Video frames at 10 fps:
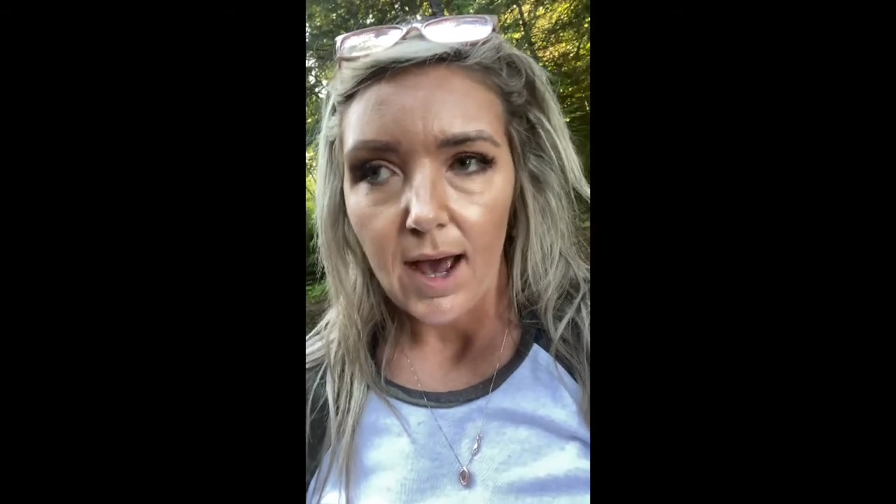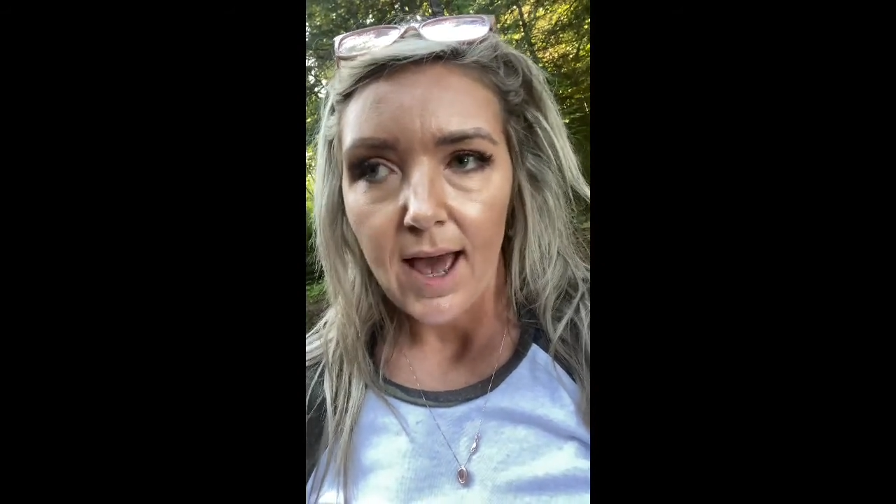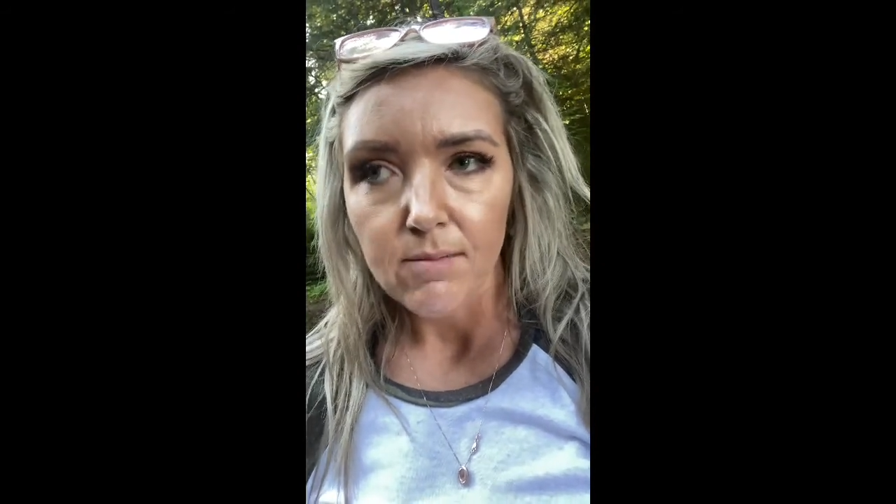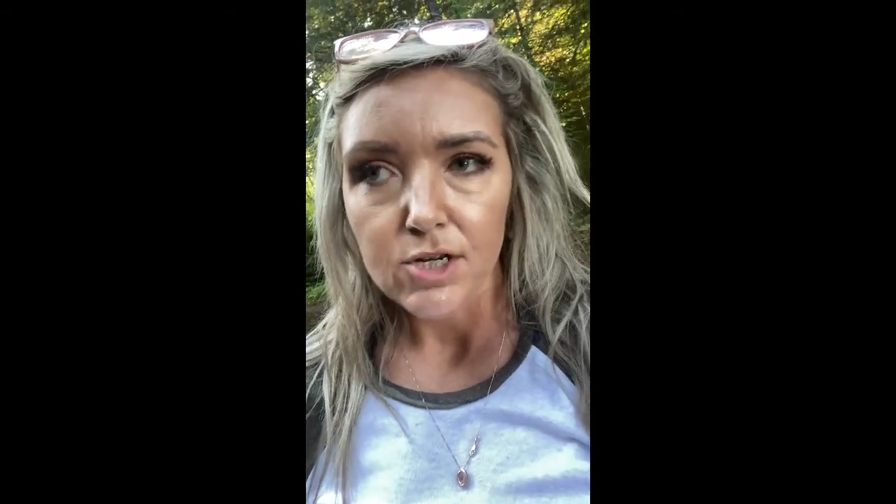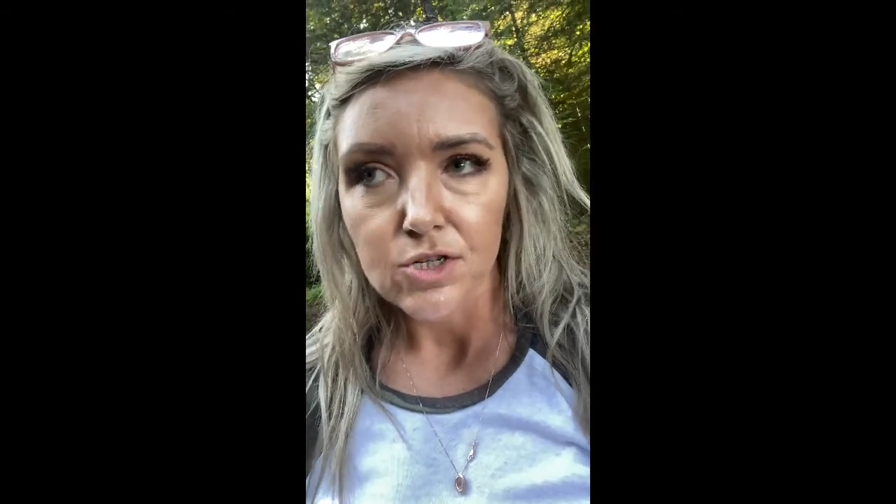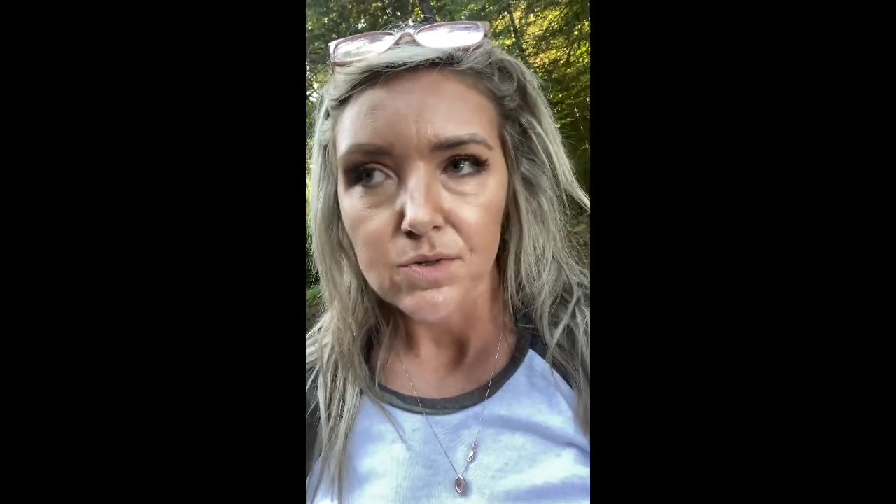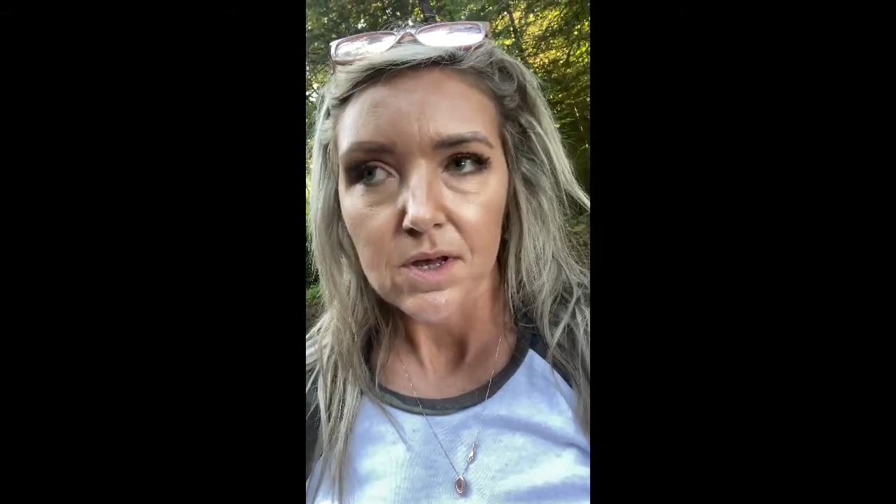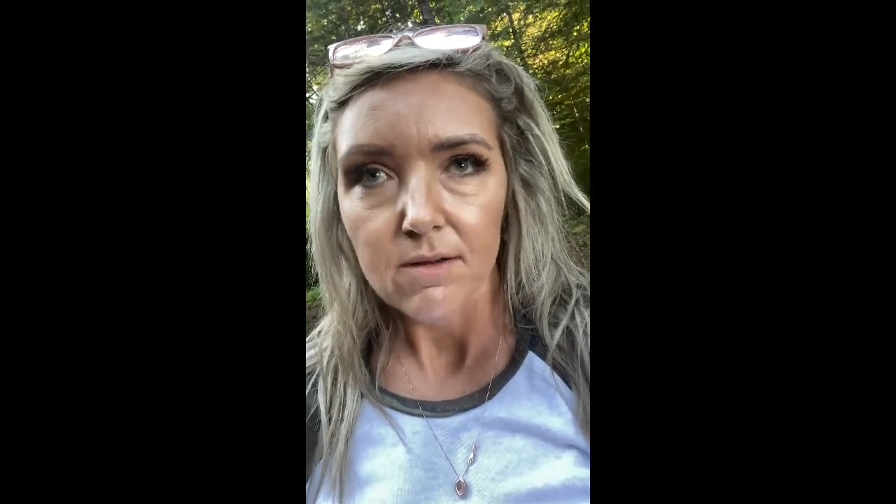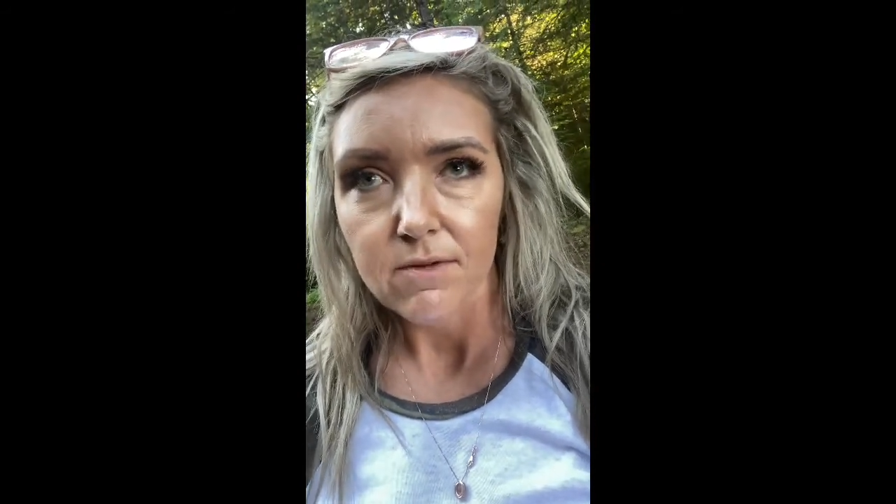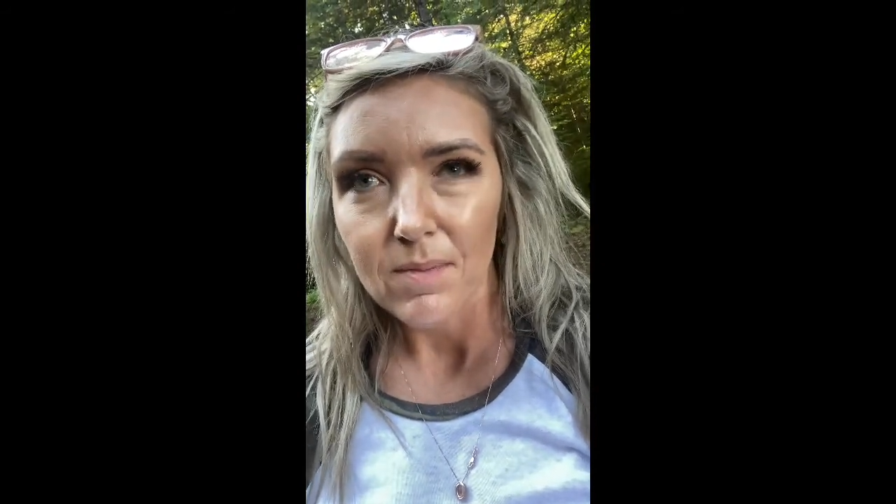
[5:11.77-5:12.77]
I had my shoes
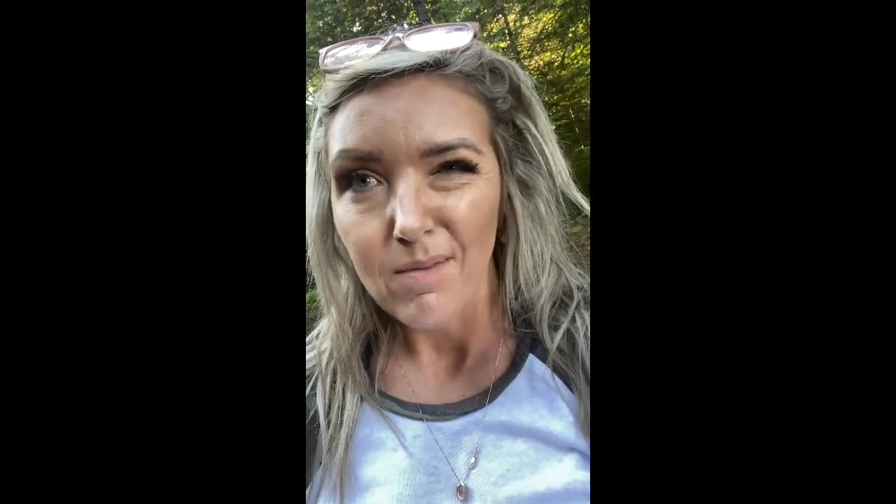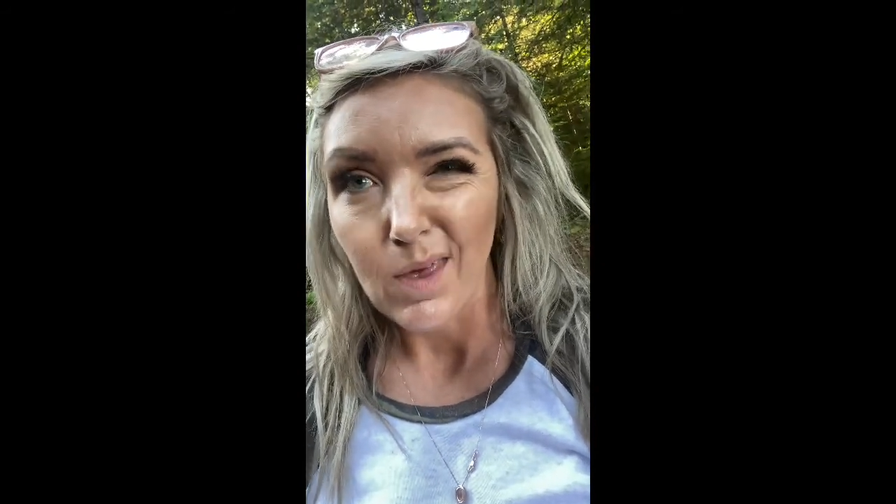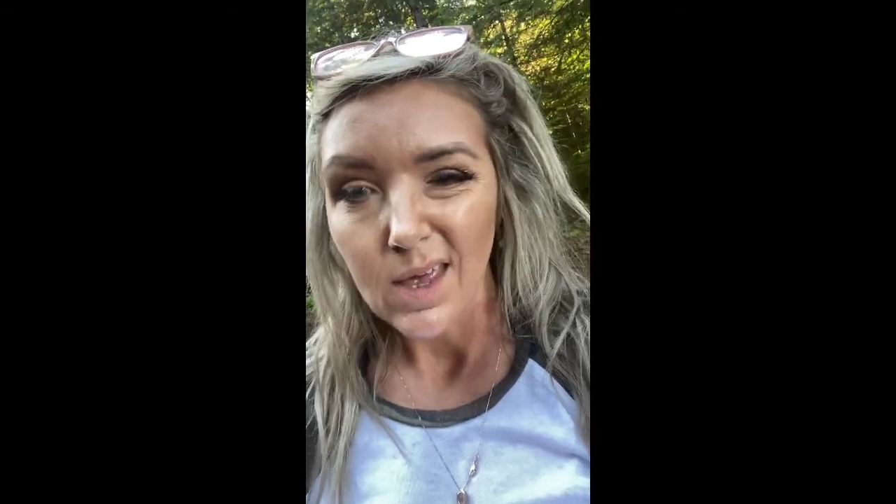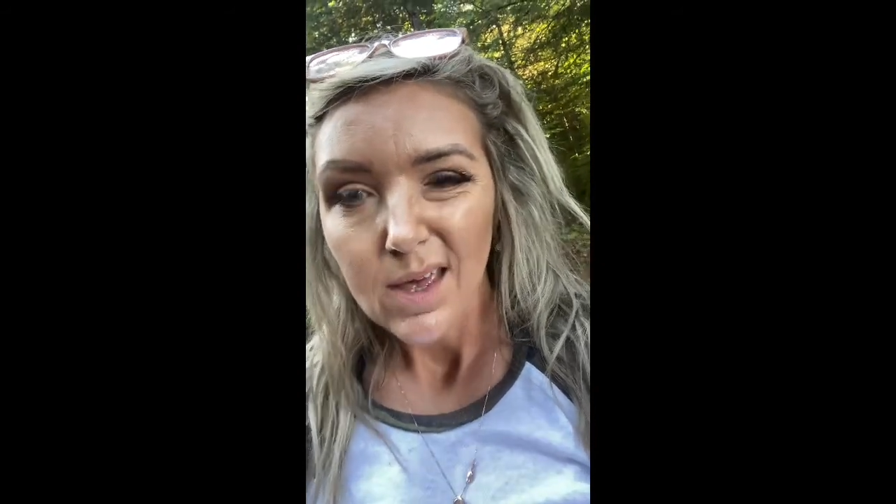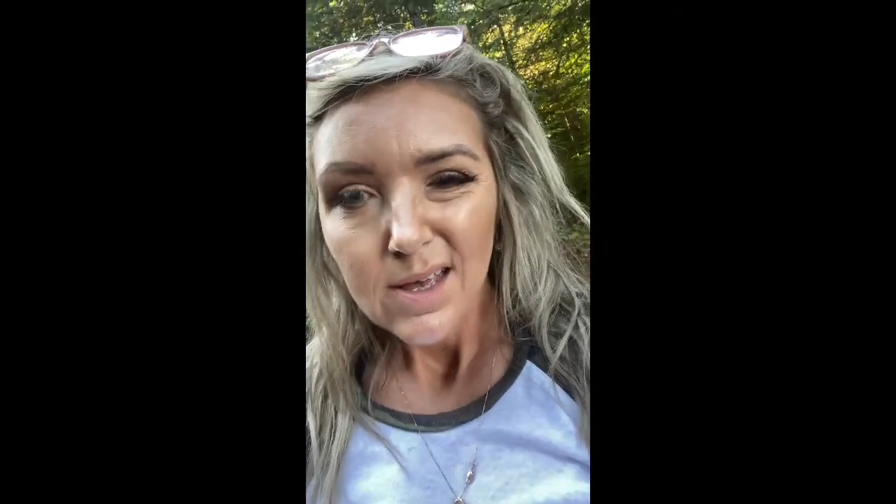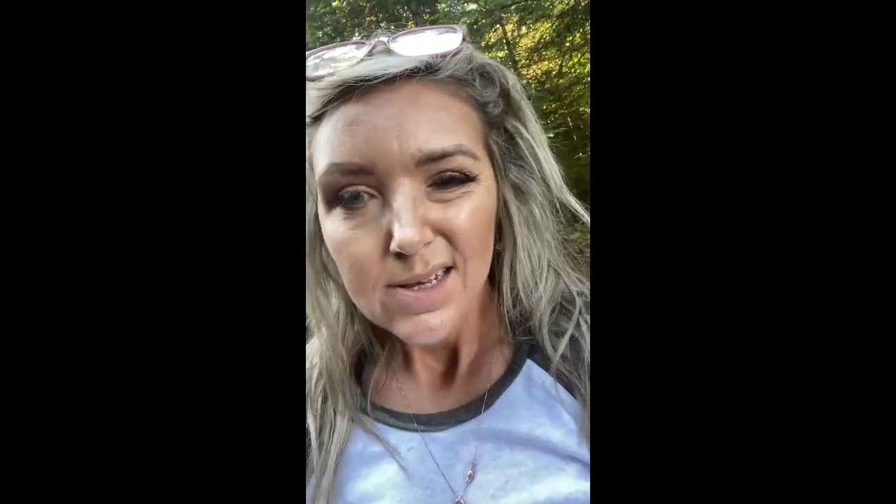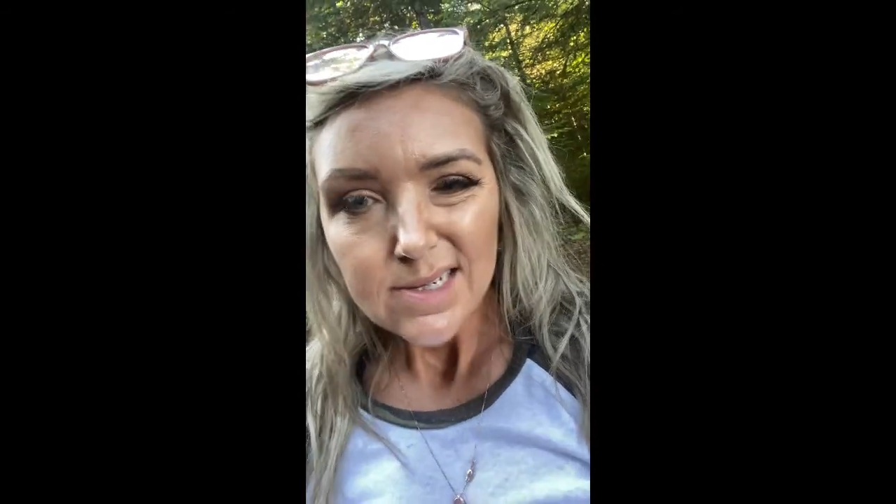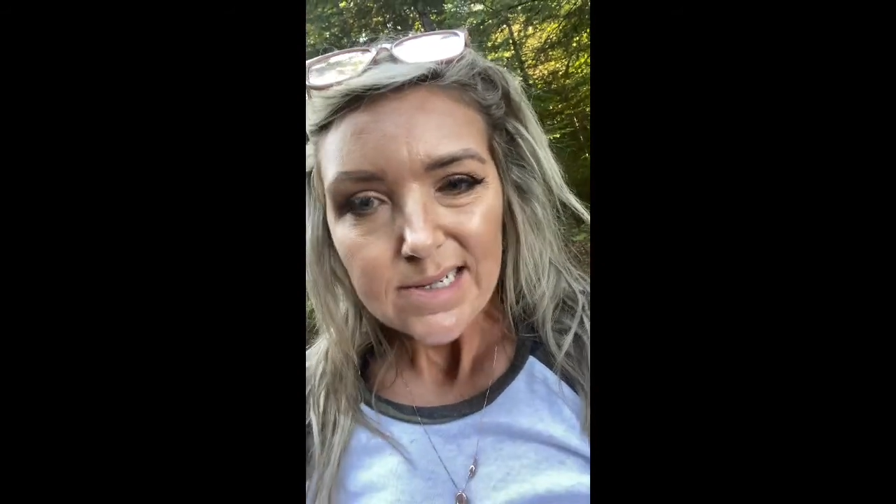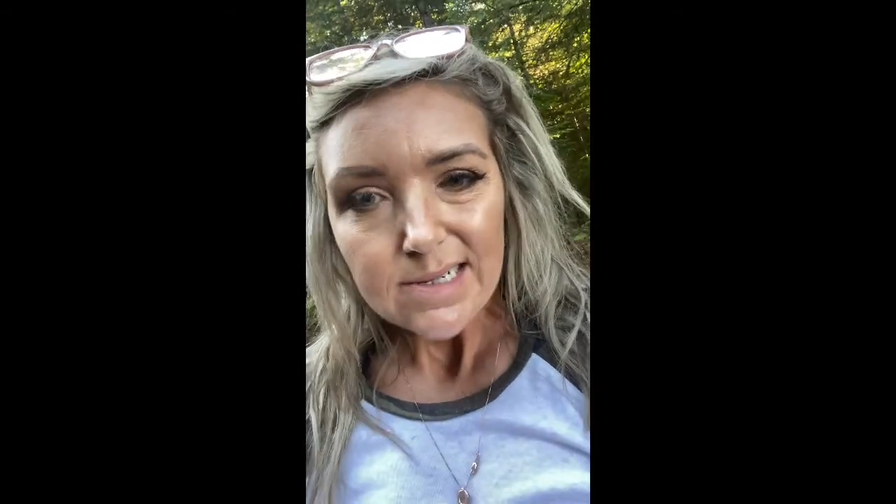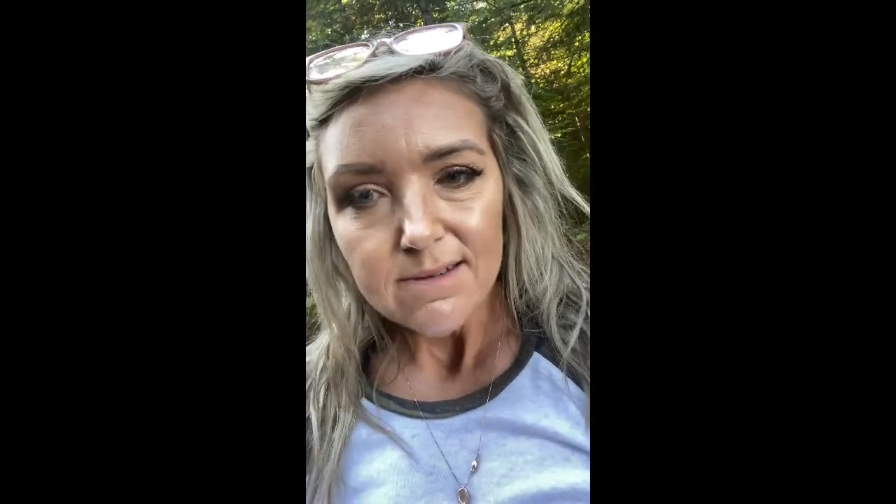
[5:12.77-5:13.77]
on for maybe
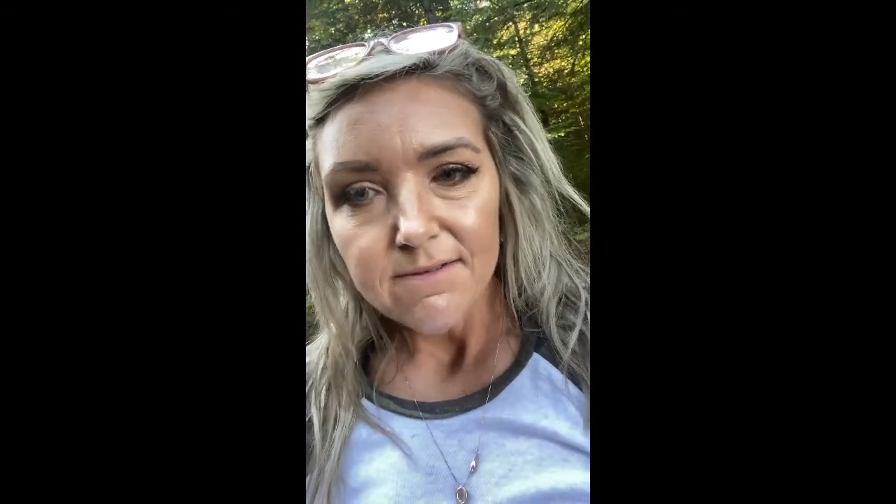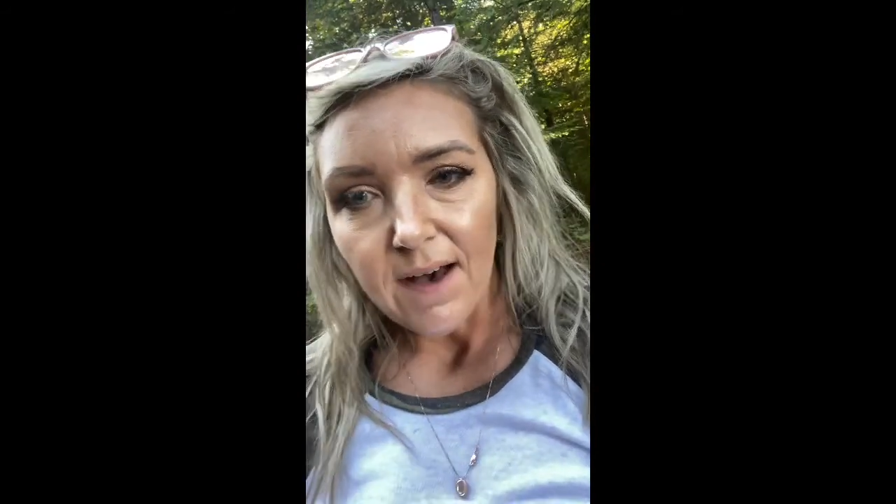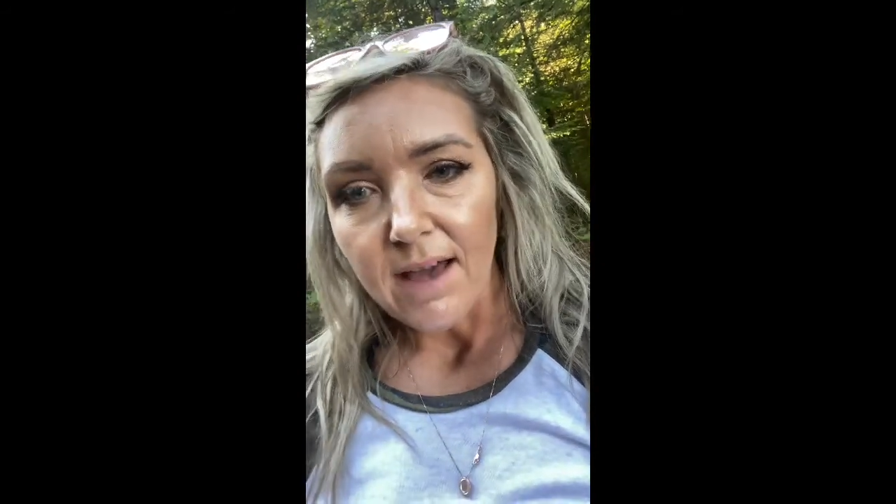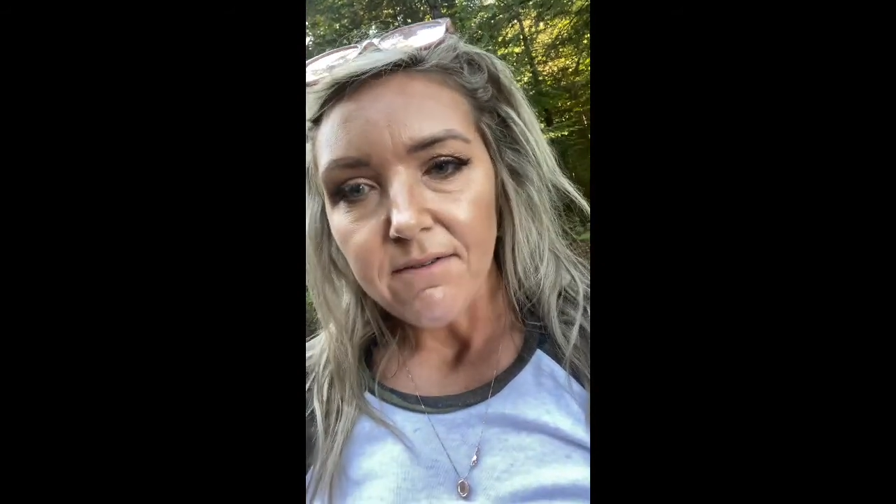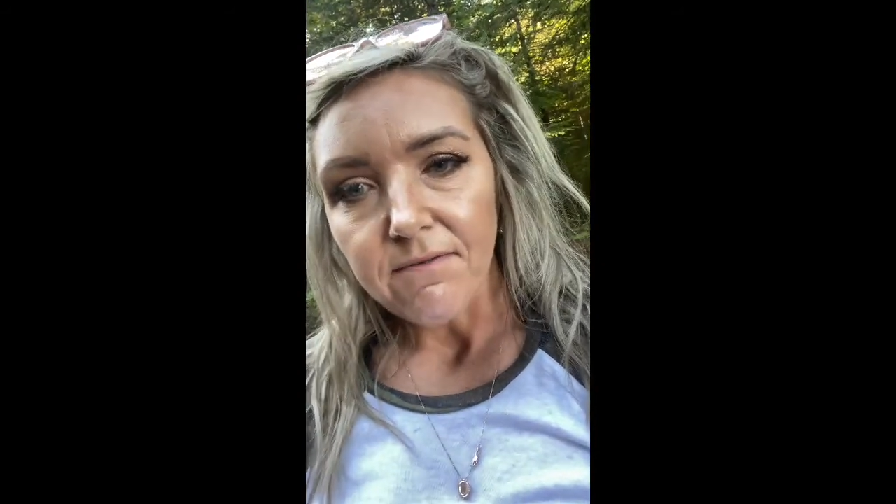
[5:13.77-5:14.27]
5